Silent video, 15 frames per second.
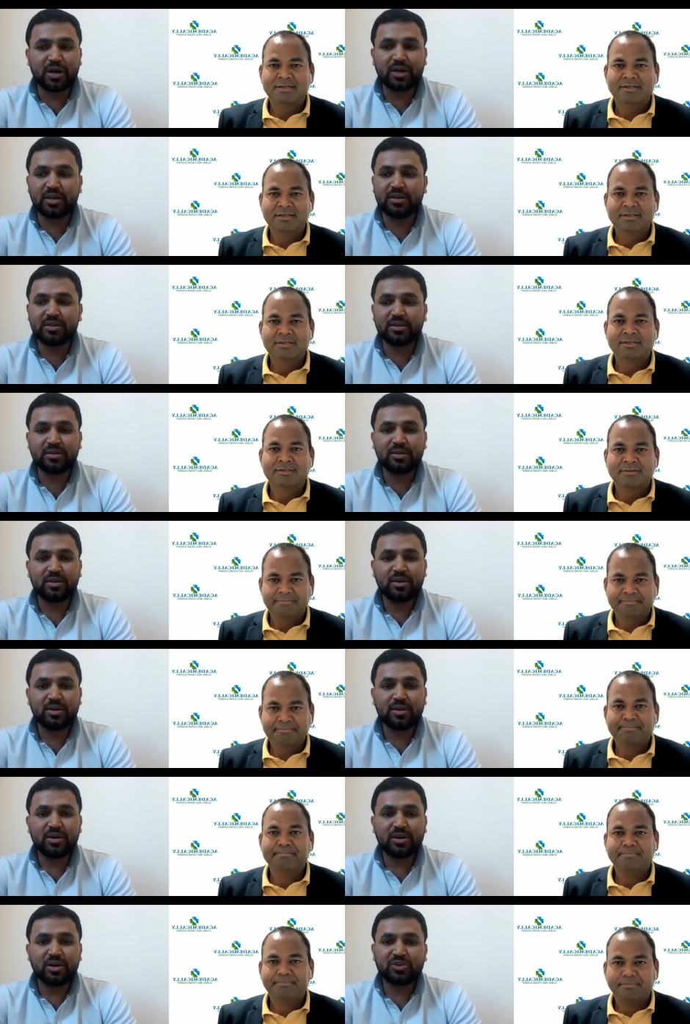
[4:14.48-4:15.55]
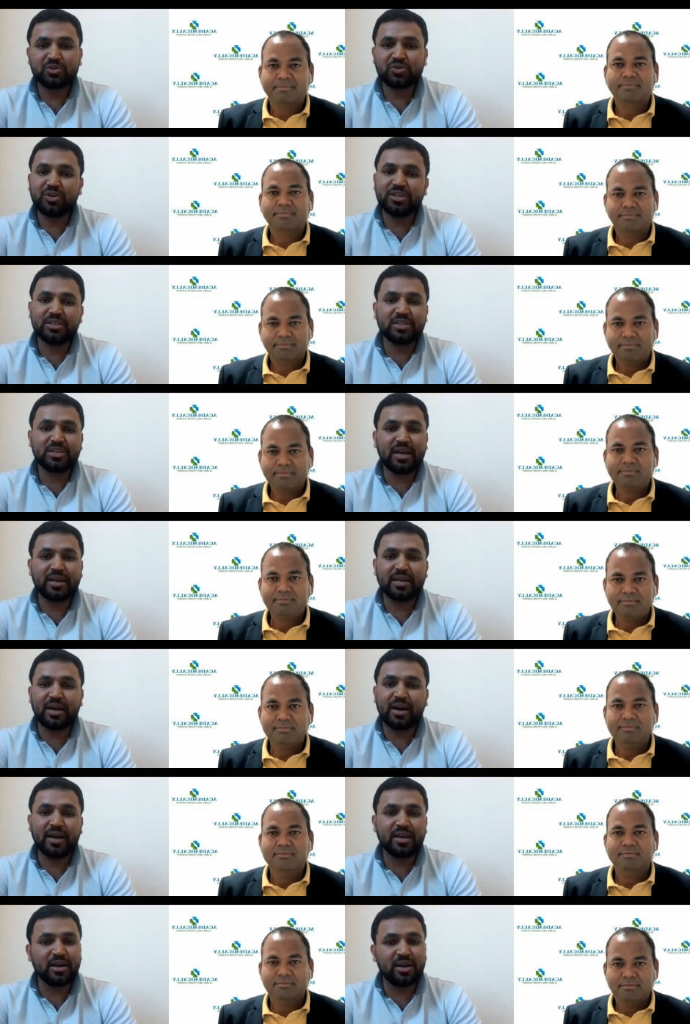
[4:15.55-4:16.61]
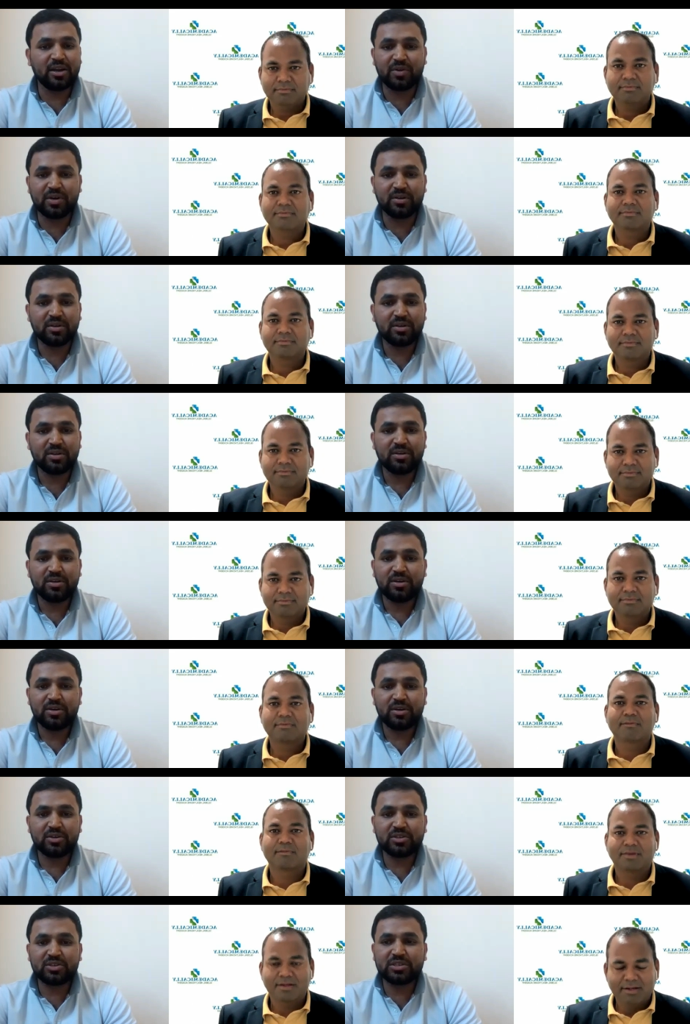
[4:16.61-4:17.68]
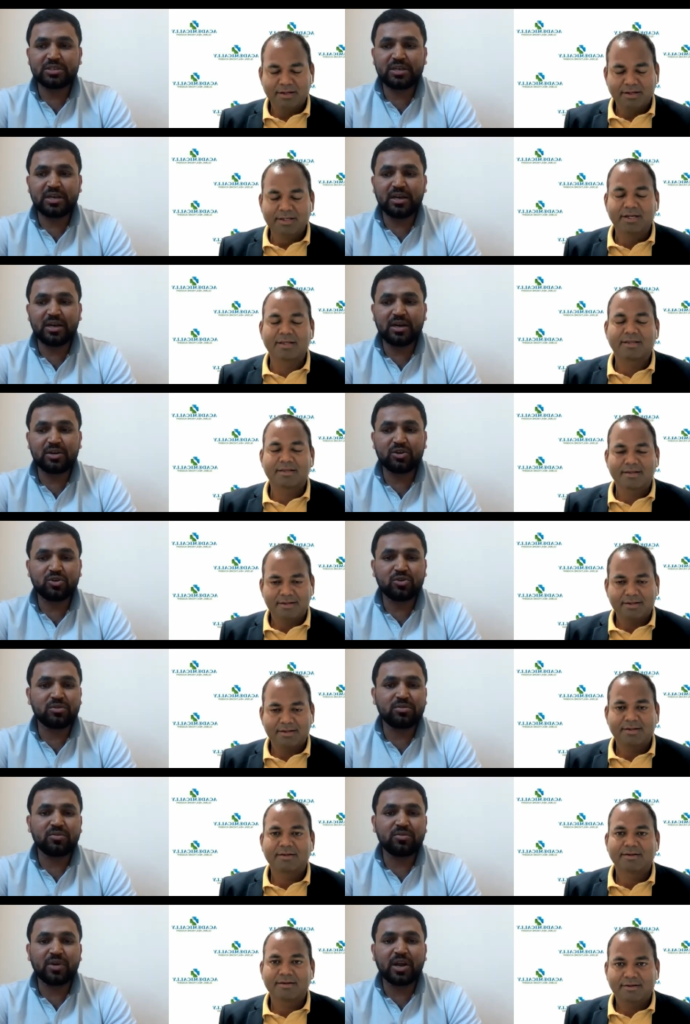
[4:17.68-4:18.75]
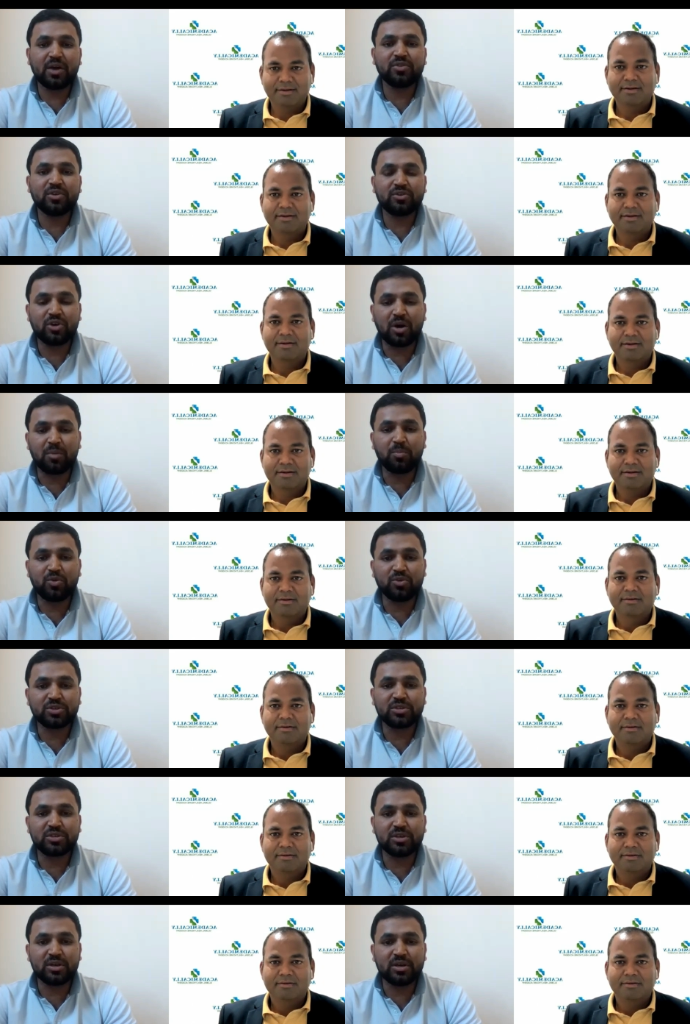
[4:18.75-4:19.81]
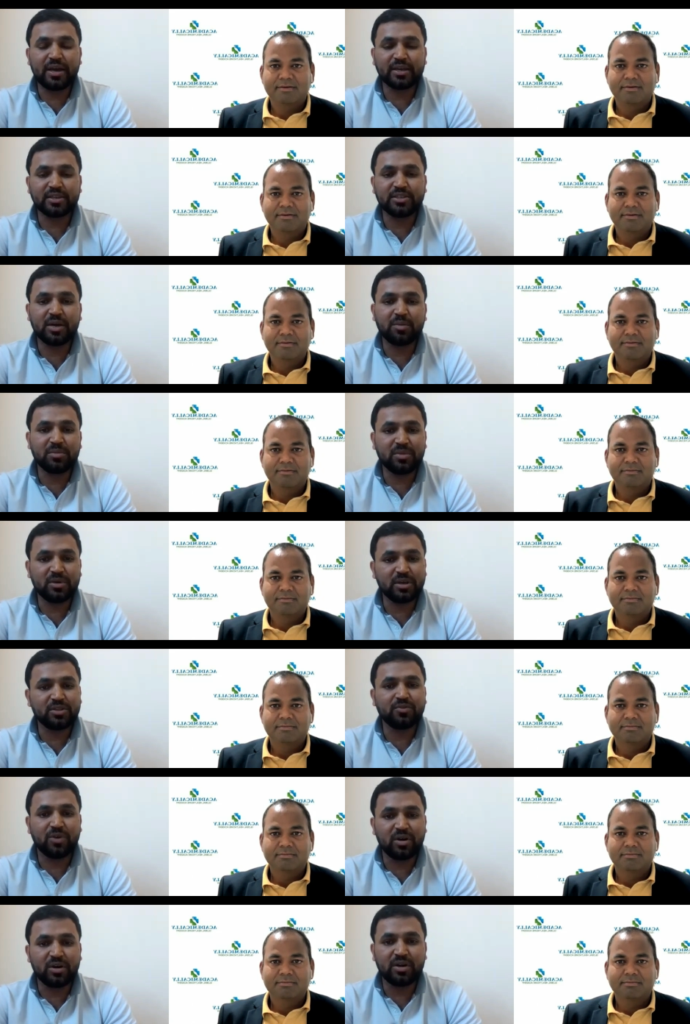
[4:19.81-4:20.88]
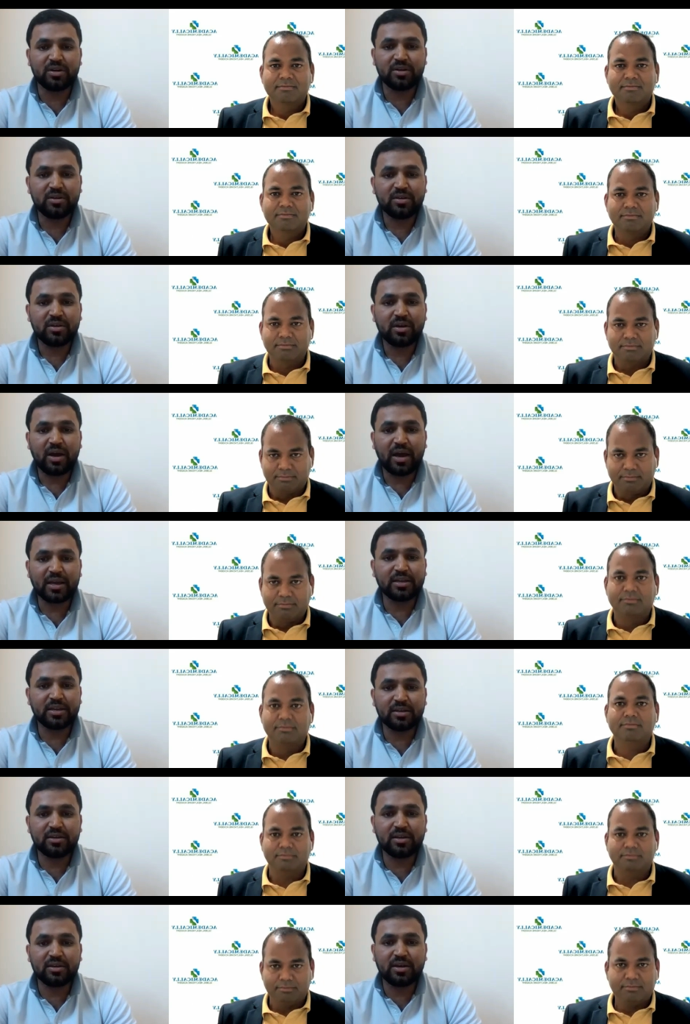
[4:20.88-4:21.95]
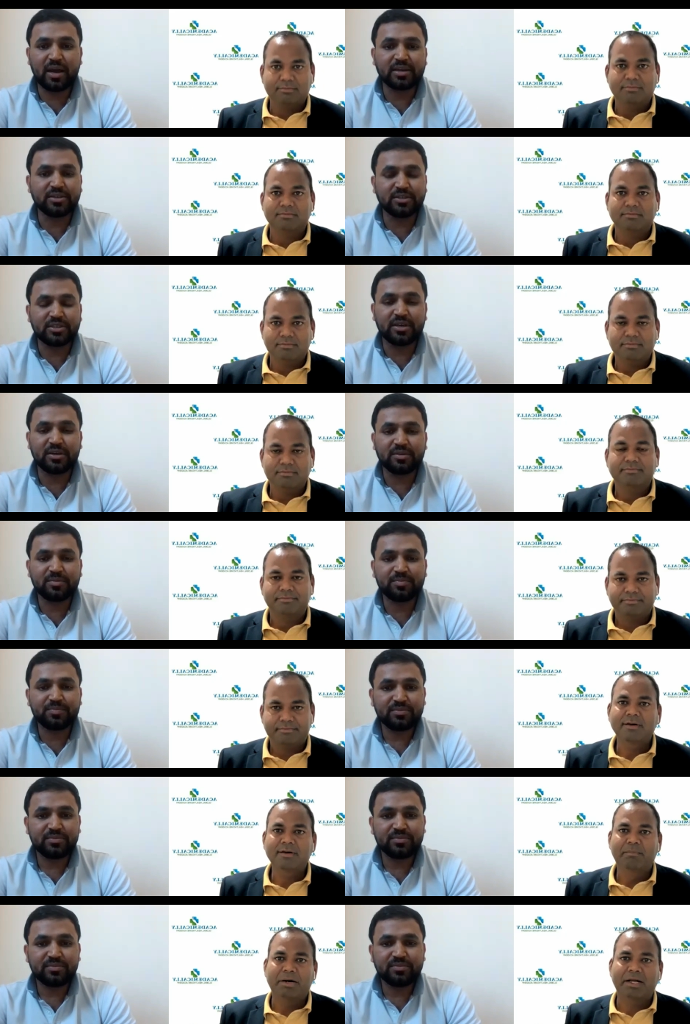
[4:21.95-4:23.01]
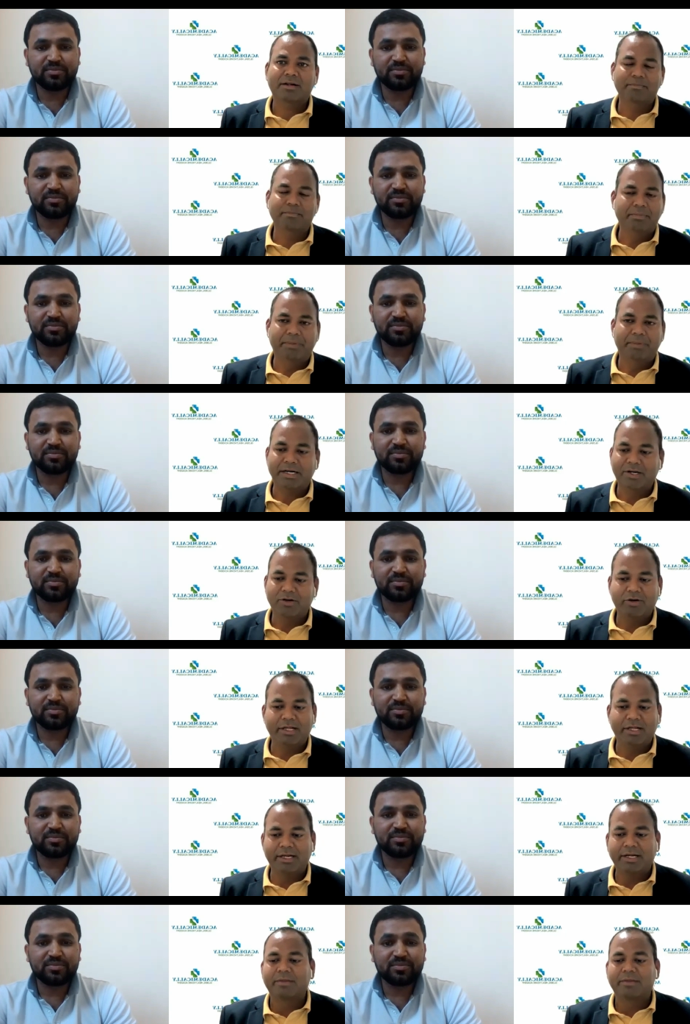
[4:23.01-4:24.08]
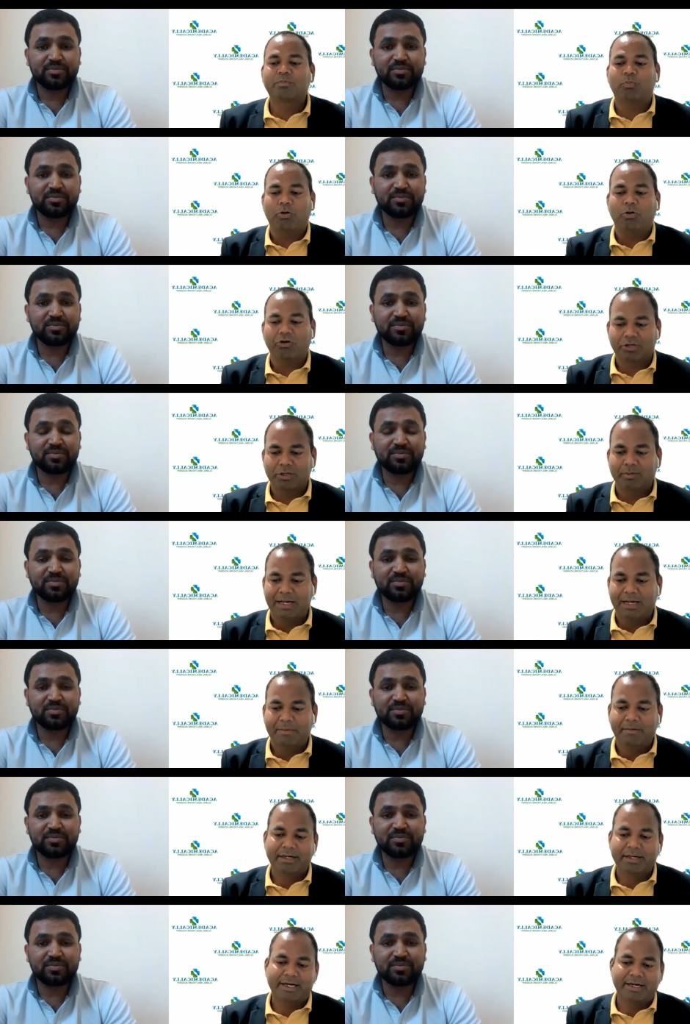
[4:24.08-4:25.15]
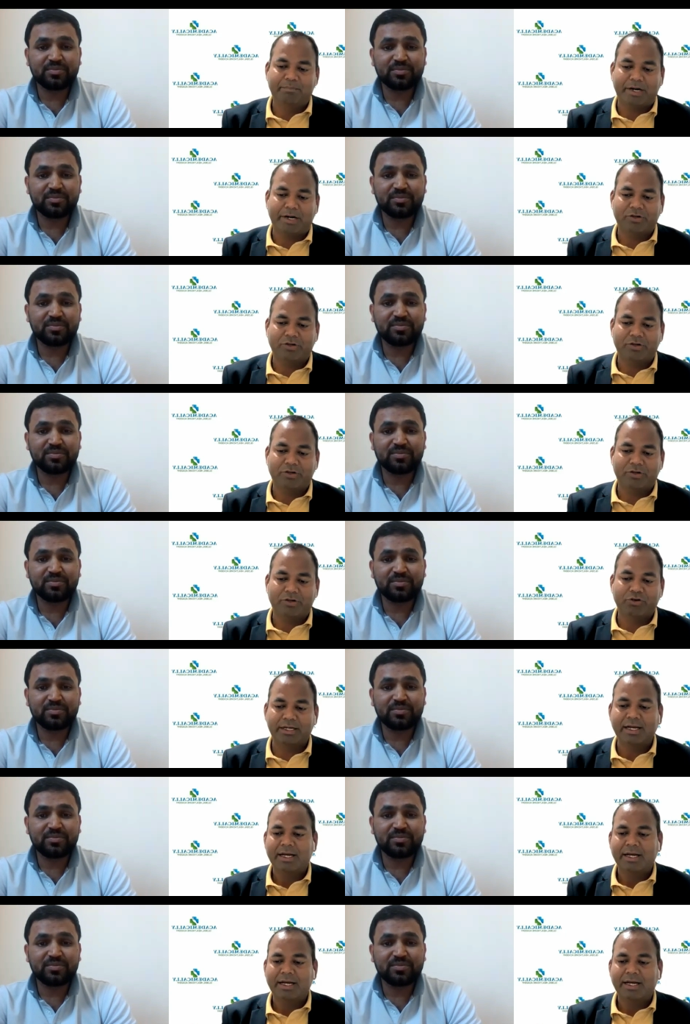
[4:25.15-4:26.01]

Speaker 1: part, uh, so it is like a higher level. It's yeah. uh, one of the topmost uh,
Speaker 2: exam in the world. I can I can see. But but you know it's possible everyone can pass. Do you think